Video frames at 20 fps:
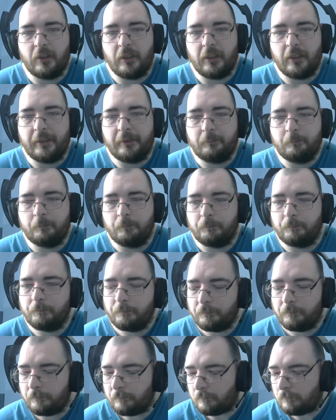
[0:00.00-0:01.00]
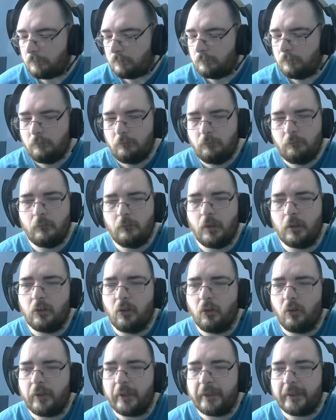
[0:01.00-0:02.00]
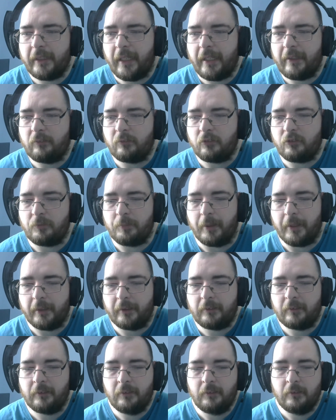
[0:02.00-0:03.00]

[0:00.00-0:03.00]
long in that respect.